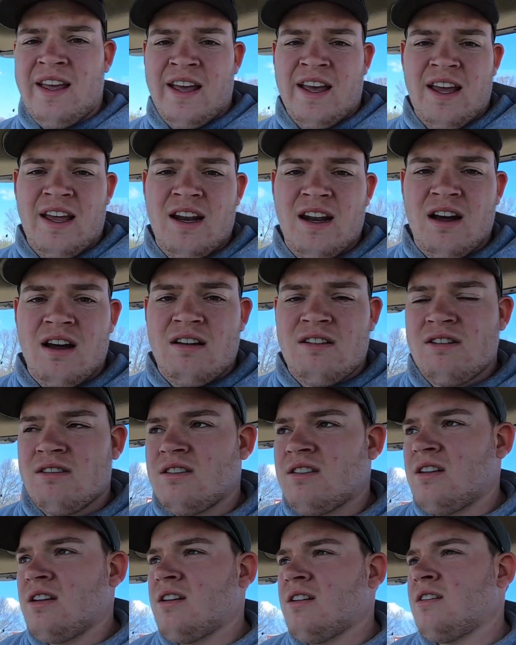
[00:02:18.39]
head
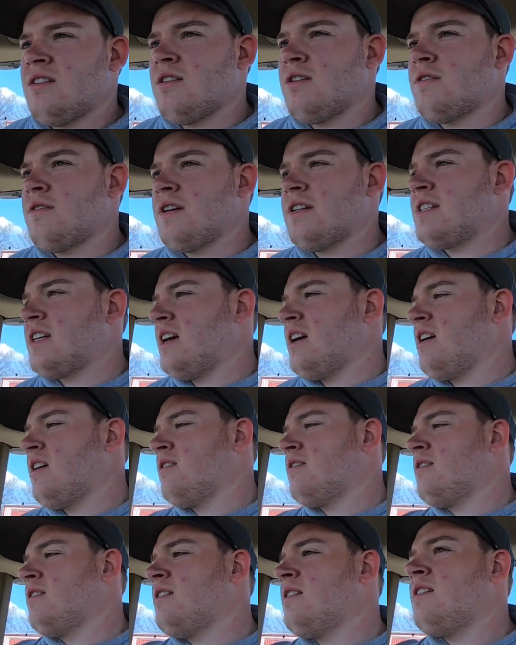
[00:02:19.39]
on over to
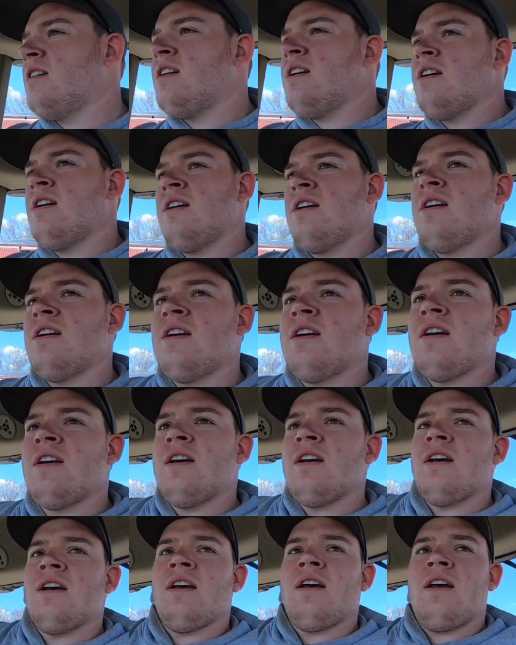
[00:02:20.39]
town
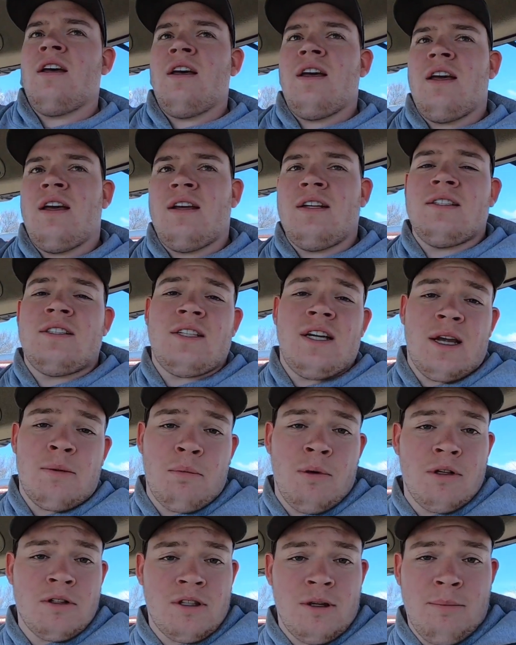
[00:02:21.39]
and take
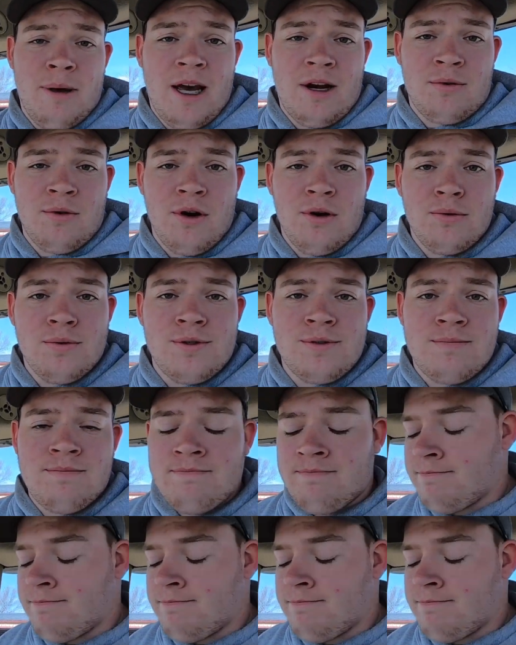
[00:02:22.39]
mostly back roads.